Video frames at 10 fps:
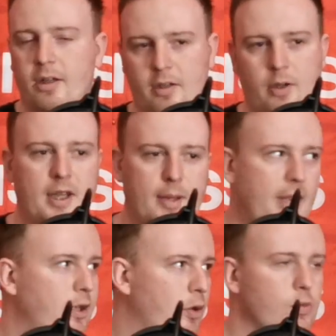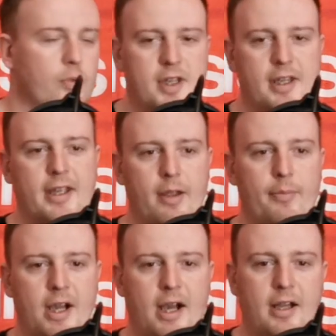you know, he can make those ones he can get in
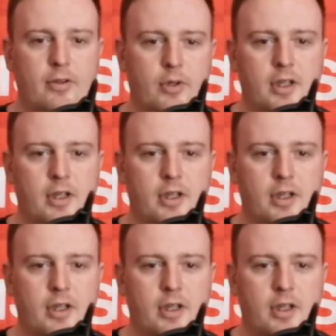behind, or yeah.